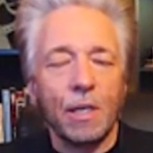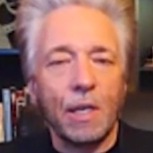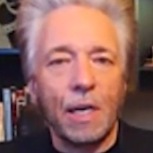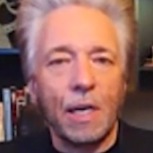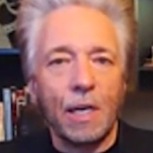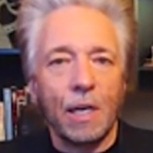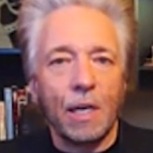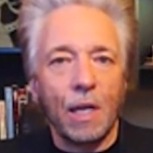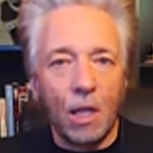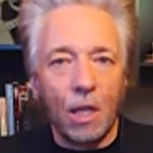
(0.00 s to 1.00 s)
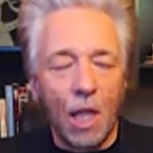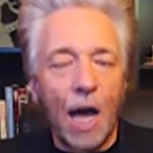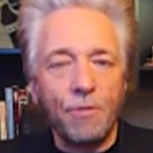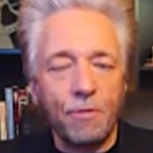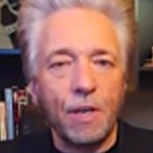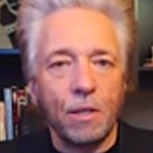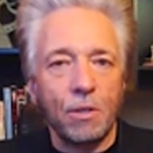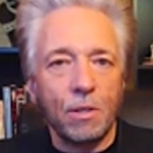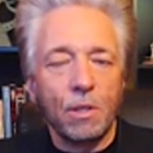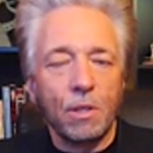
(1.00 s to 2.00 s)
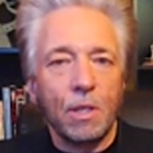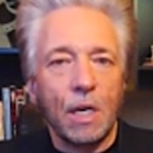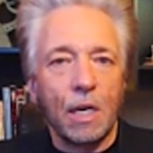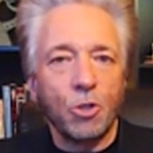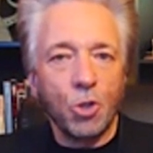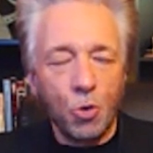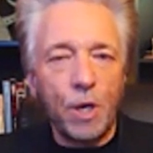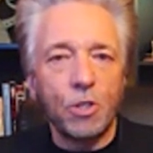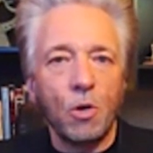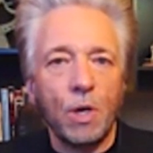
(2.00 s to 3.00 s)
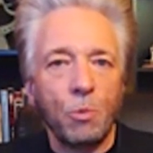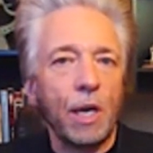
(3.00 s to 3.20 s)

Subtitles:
a live event 2 weeks ago,